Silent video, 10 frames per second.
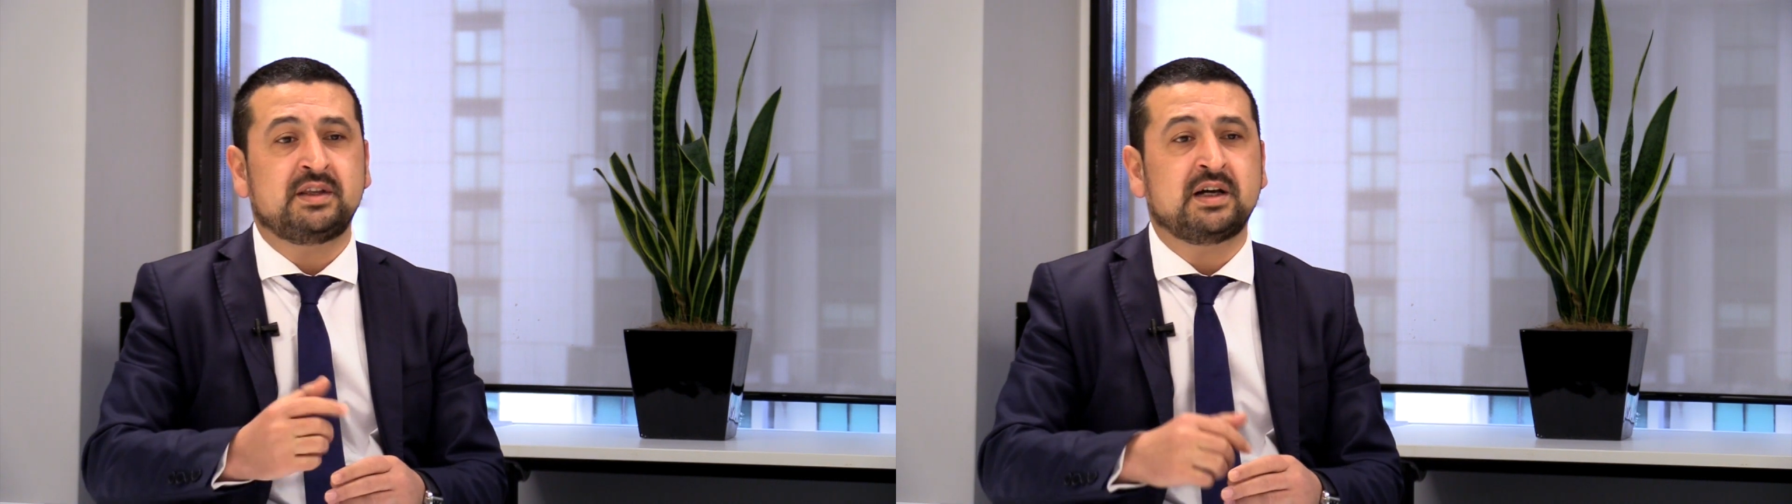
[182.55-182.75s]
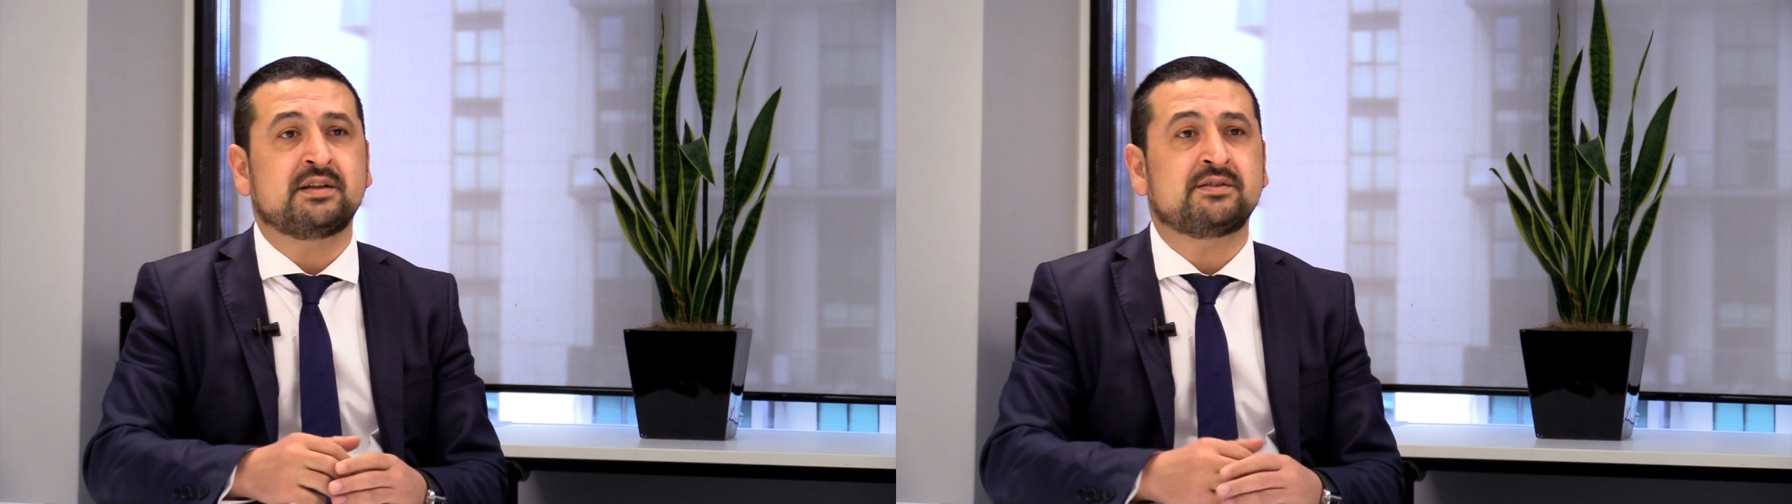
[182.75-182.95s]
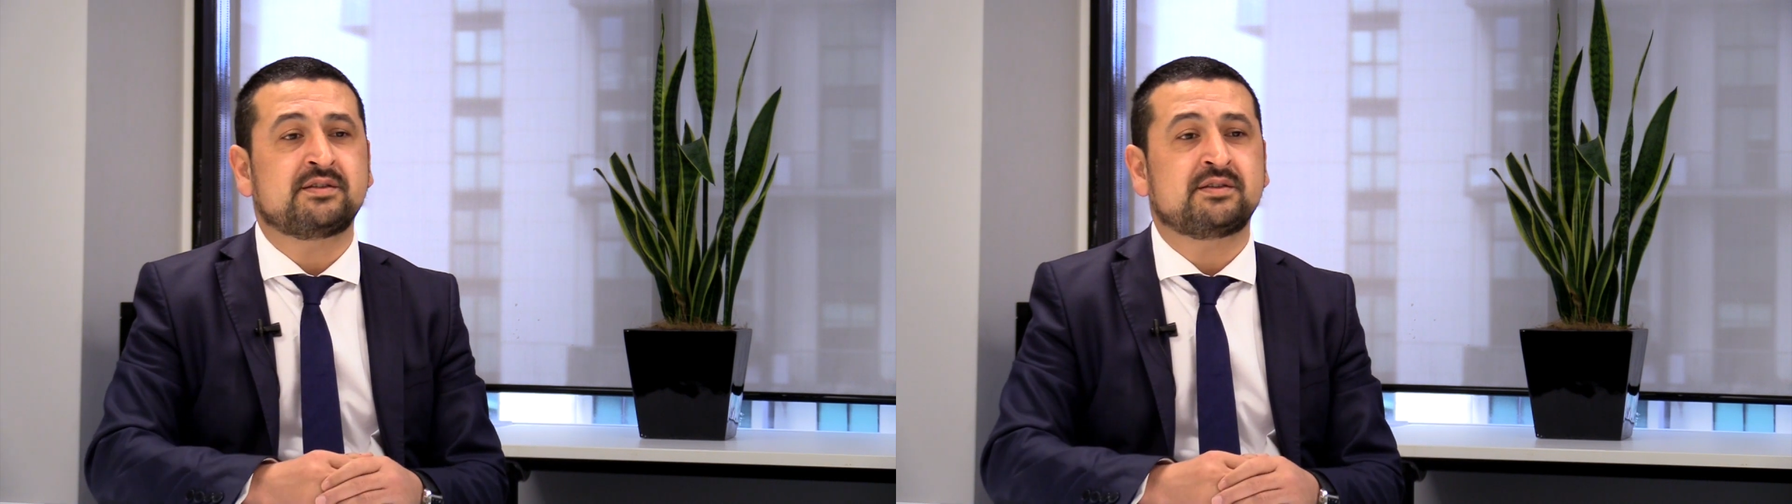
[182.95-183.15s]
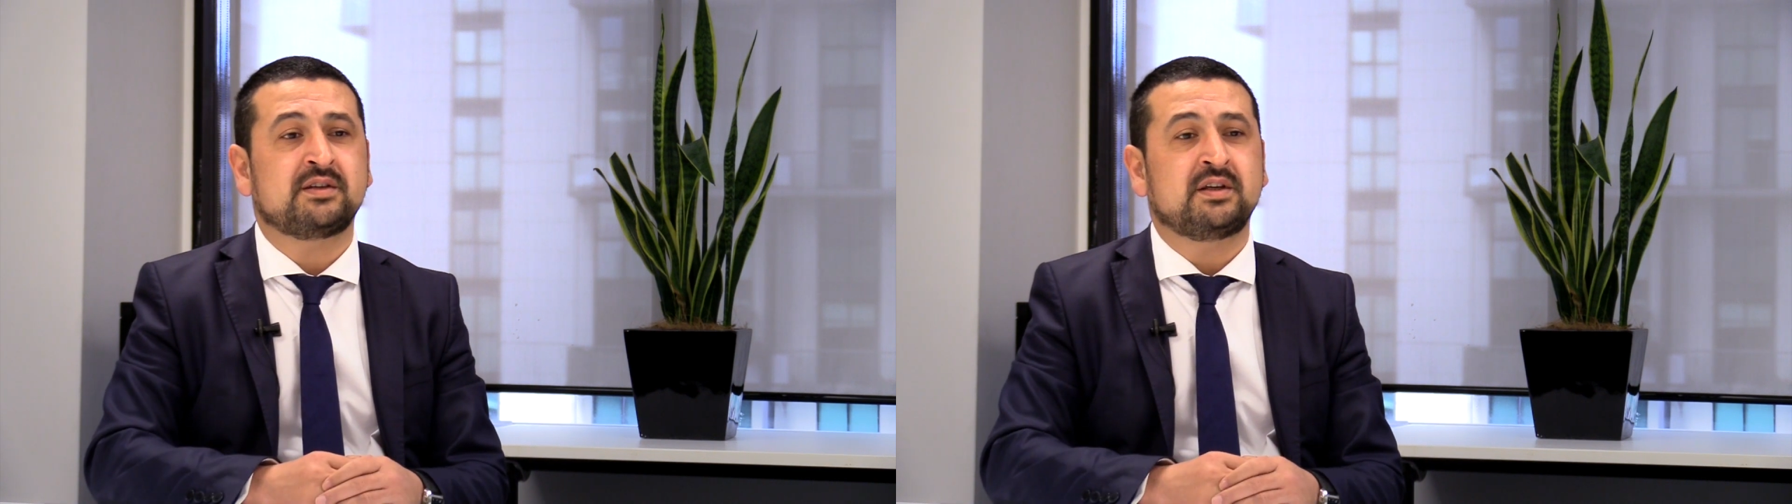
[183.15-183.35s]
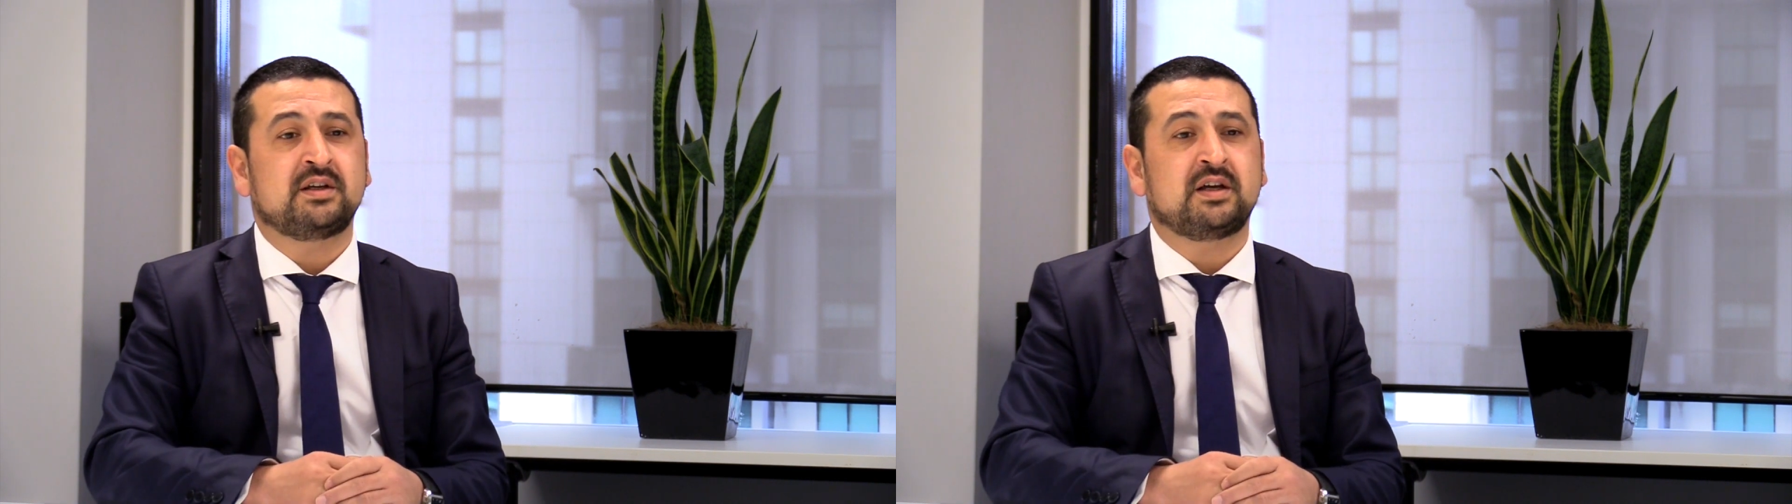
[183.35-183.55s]
does
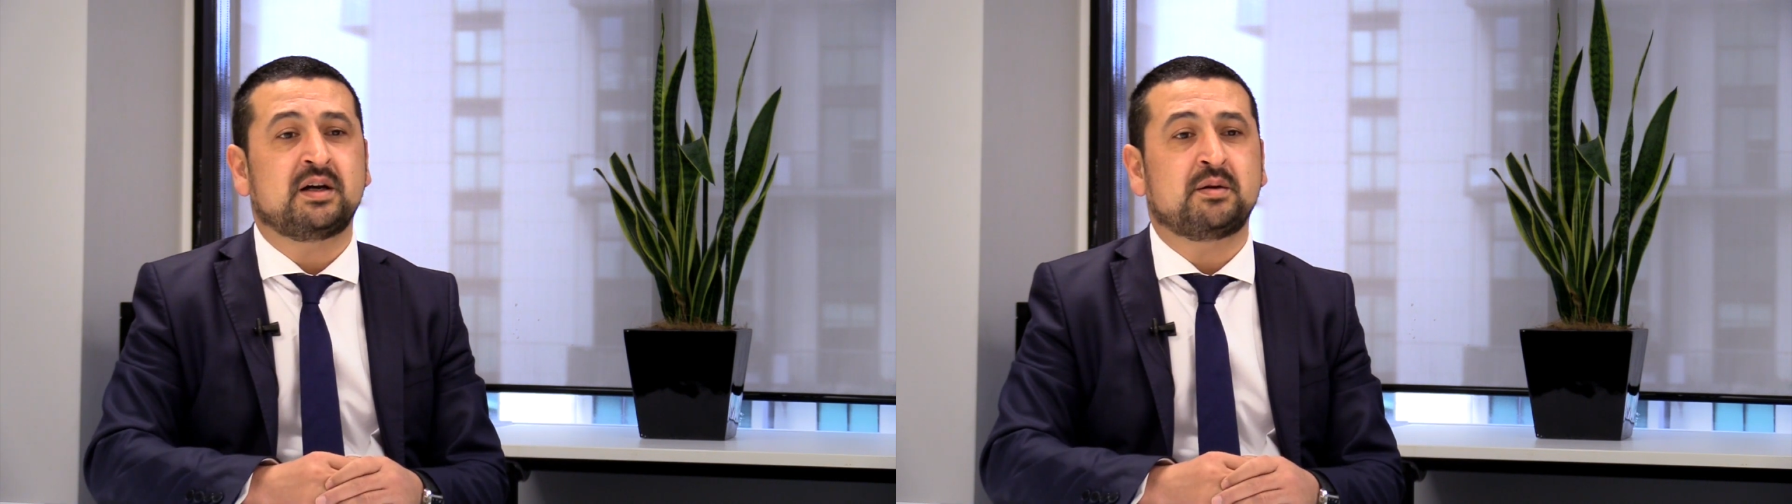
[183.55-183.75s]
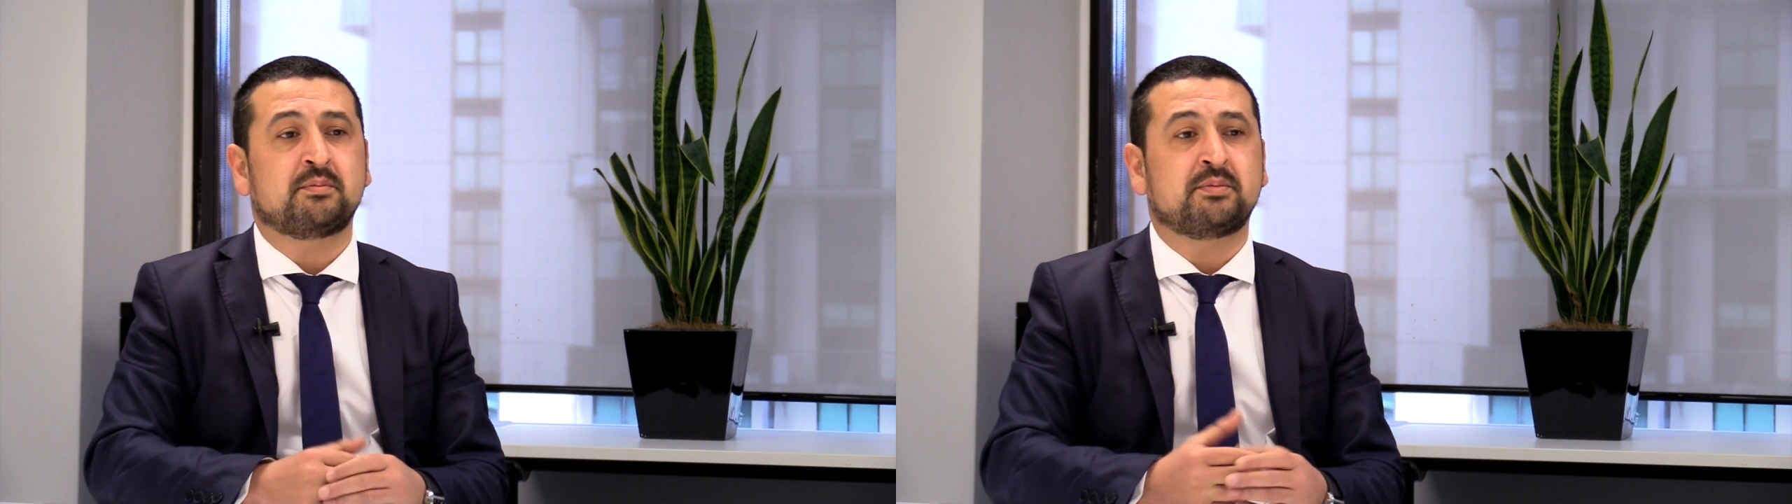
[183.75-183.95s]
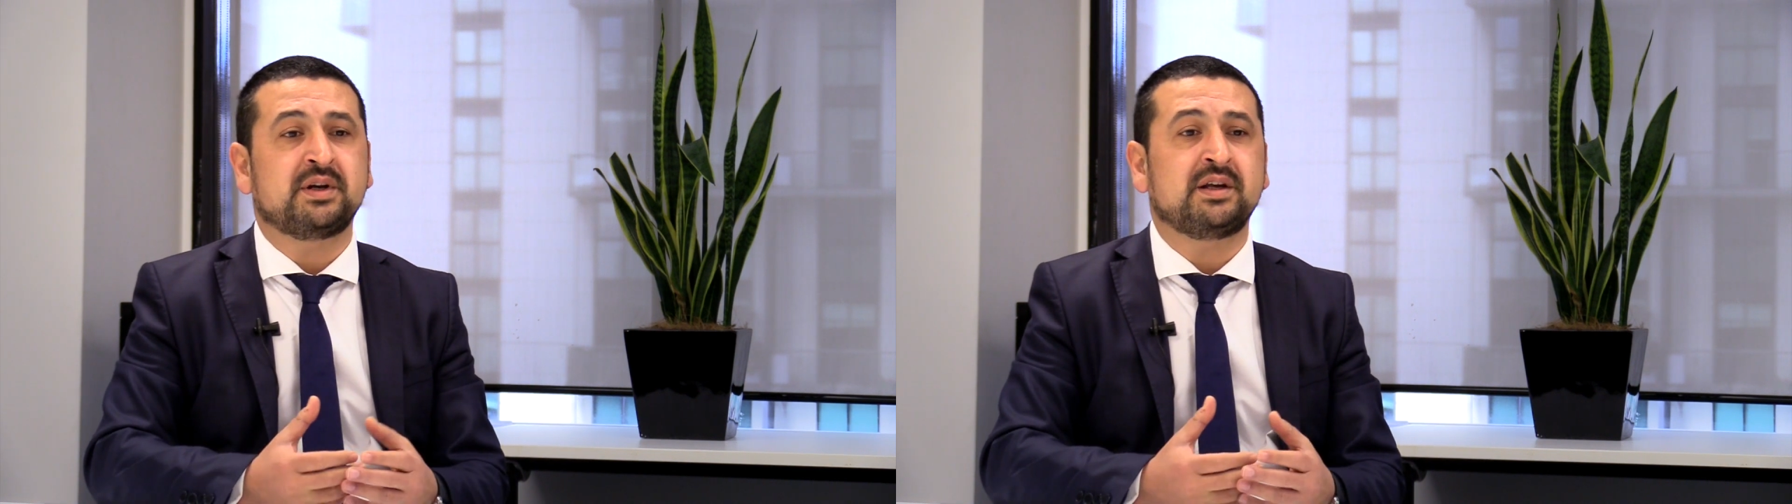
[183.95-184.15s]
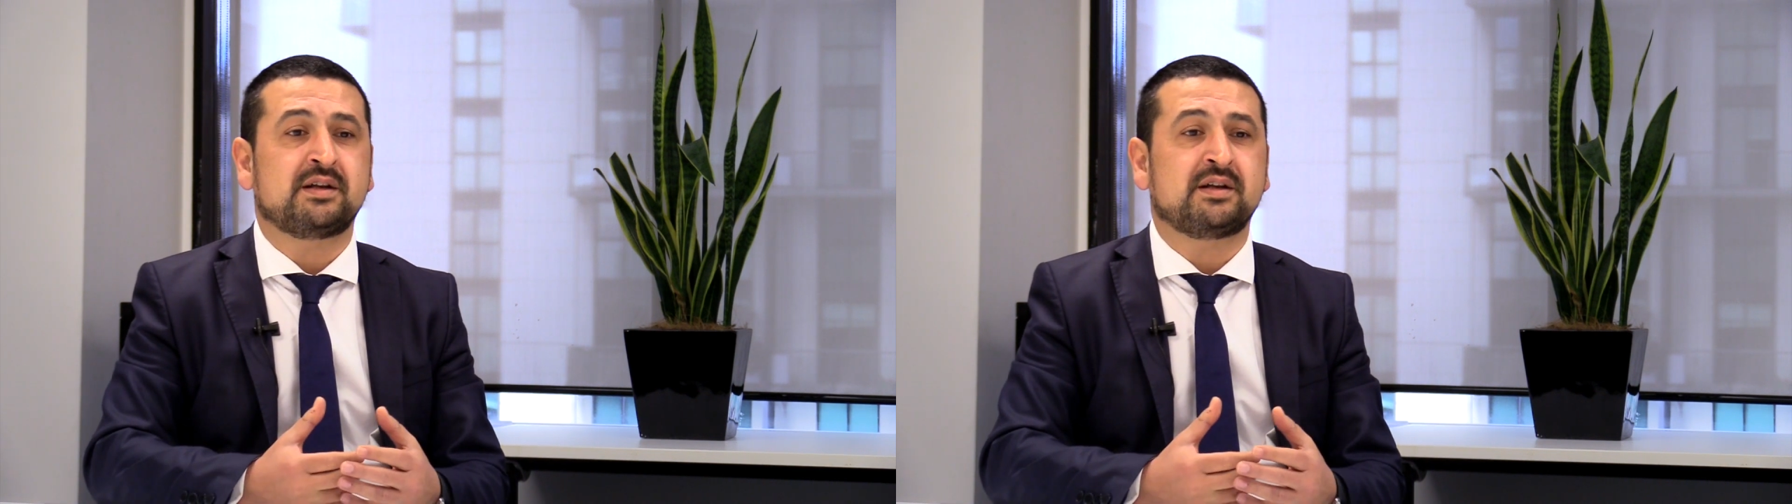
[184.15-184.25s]
bring